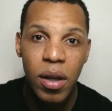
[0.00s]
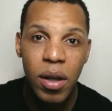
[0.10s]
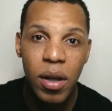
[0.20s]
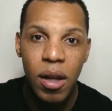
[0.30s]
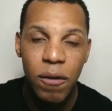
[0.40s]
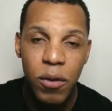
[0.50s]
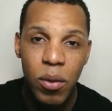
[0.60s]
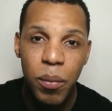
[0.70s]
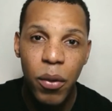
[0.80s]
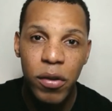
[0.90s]
If you're a
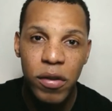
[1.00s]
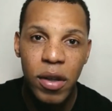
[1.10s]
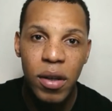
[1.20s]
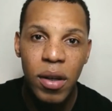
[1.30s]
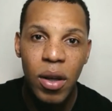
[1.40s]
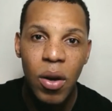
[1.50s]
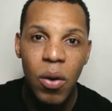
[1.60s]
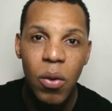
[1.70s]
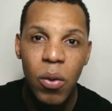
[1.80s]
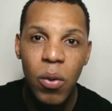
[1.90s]
person
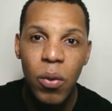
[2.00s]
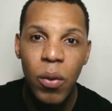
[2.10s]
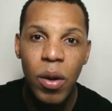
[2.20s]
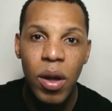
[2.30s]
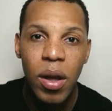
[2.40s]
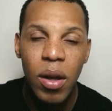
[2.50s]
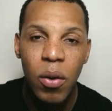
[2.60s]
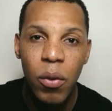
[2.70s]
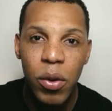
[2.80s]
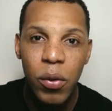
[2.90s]
who
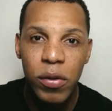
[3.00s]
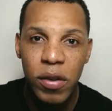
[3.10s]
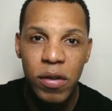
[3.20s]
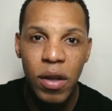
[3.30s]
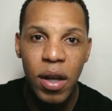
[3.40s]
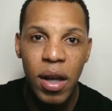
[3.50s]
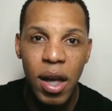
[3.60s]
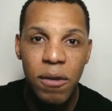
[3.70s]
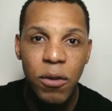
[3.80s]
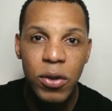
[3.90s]
uses a
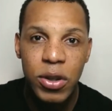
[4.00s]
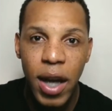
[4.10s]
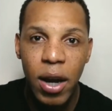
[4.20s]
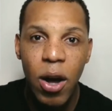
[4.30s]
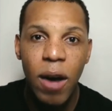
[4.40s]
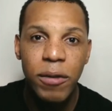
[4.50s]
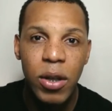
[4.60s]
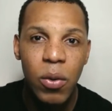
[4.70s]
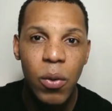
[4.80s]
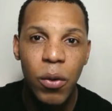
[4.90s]
headphone jack often,
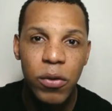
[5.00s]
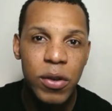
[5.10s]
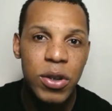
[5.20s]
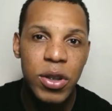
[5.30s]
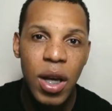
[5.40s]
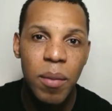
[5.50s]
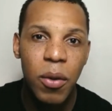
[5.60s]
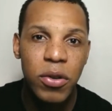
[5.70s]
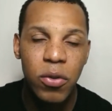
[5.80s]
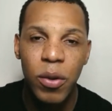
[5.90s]
who goes to the gym or
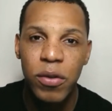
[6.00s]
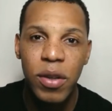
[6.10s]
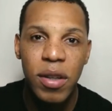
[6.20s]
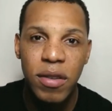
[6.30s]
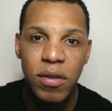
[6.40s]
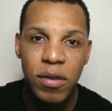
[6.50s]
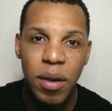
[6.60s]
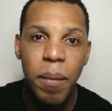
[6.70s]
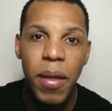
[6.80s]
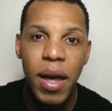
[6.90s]
just wants to listen to
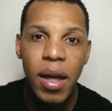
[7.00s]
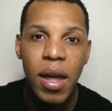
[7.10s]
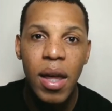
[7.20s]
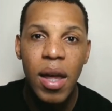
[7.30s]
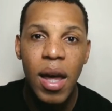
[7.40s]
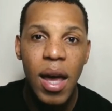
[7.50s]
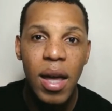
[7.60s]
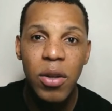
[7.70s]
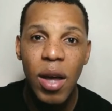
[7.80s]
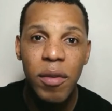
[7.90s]
something, and
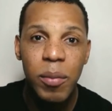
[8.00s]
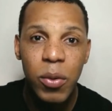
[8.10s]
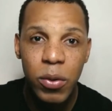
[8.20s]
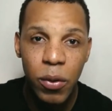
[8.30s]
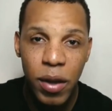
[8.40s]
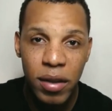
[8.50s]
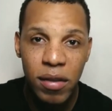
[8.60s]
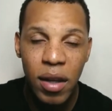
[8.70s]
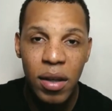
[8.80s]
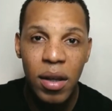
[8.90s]
you have a Bluetooth
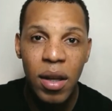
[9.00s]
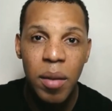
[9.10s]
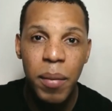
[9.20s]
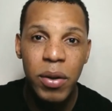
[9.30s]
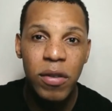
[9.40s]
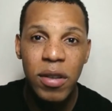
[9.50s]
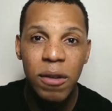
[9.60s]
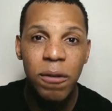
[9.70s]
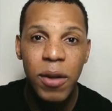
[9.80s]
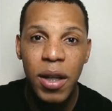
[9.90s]
headset, but you still
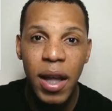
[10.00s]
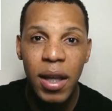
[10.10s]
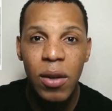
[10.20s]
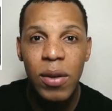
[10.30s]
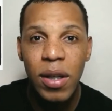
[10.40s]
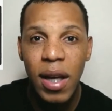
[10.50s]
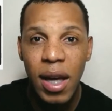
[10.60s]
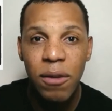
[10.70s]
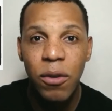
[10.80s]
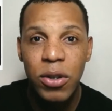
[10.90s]
feel like you need a
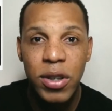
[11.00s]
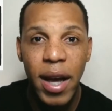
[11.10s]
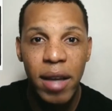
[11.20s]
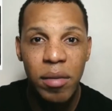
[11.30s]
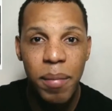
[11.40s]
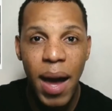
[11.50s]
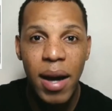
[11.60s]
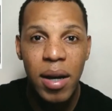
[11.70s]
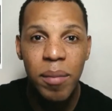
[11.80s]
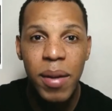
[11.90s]
headphone jack as a
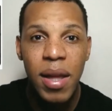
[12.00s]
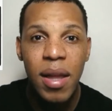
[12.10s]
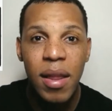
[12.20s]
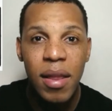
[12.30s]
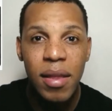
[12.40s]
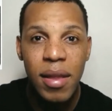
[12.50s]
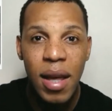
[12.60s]
backup, then